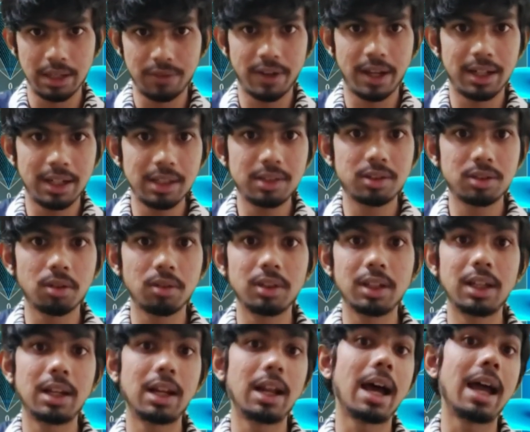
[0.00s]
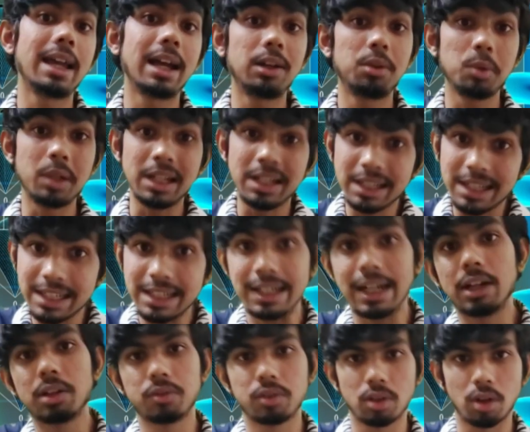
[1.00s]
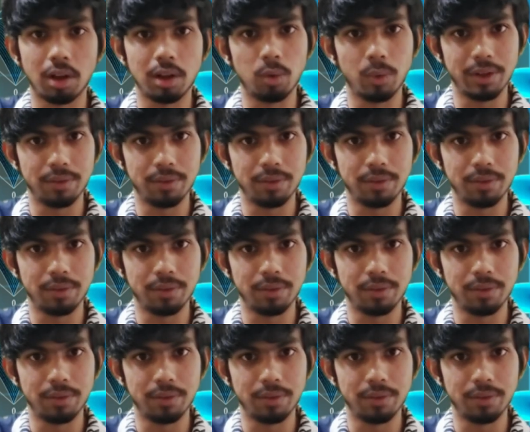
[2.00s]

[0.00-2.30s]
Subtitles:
If I did so, then I had to integrate over all